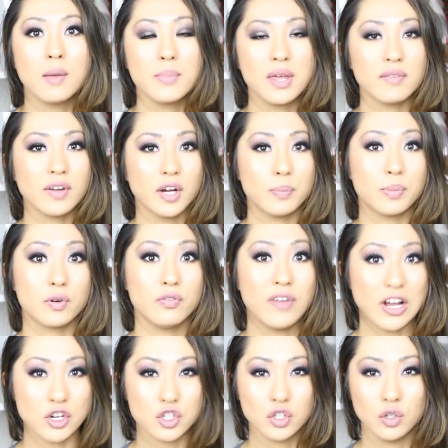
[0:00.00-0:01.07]
being very
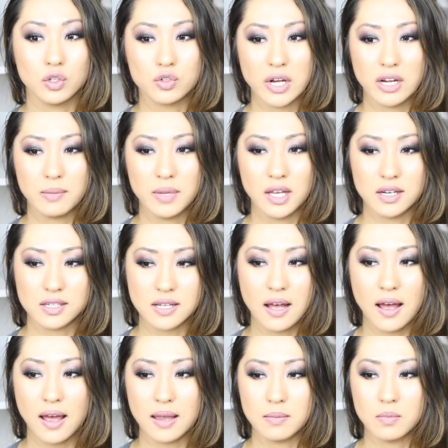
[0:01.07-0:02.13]
professional, trying to be on
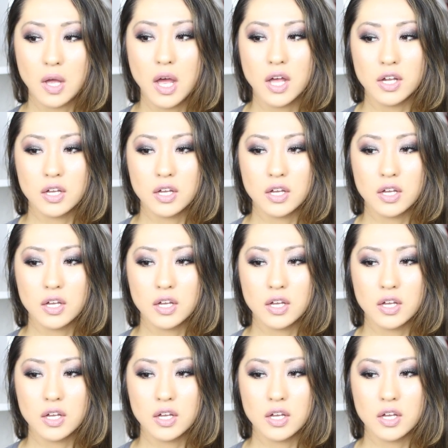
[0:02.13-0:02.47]
time.